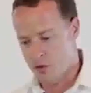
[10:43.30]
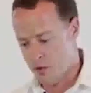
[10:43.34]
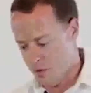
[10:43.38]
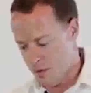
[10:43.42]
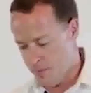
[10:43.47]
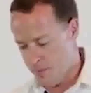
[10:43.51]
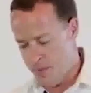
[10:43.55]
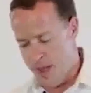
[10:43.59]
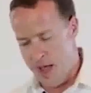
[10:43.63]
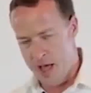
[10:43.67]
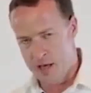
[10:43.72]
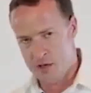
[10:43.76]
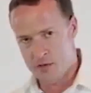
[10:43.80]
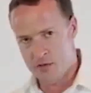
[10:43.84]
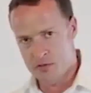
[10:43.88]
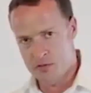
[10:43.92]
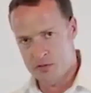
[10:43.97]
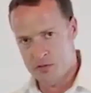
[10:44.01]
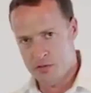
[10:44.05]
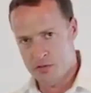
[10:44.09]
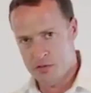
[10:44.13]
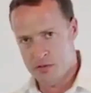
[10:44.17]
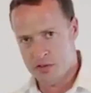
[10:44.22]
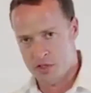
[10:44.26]
on the paddle,
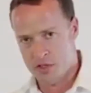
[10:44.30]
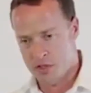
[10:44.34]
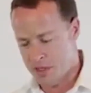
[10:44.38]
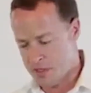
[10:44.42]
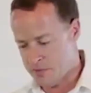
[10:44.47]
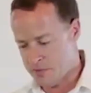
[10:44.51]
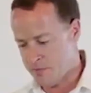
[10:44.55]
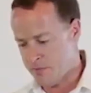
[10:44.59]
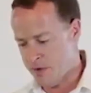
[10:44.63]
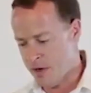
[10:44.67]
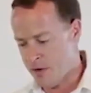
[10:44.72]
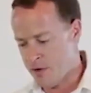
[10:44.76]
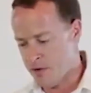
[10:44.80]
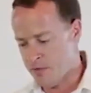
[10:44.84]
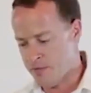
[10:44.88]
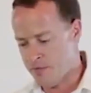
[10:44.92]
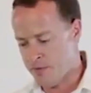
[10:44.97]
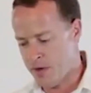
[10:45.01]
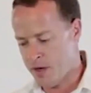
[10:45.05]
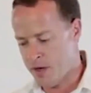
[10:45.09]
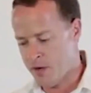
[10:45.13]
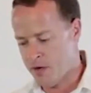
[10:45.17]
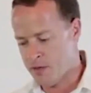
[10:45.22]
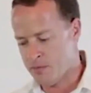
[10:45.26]
so that's very
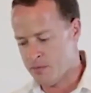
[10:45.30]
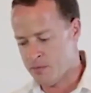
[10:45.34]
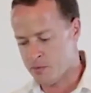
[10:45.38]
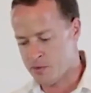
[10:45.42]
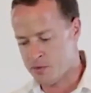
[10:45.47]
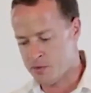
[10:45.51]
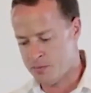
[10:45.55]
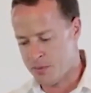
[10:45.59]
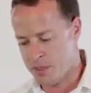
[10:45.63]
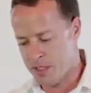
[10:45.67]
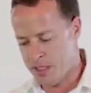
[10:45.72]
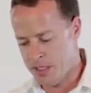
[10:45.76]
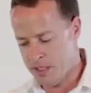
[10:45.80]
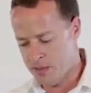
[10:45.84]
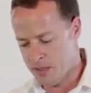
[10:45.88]
variable speed,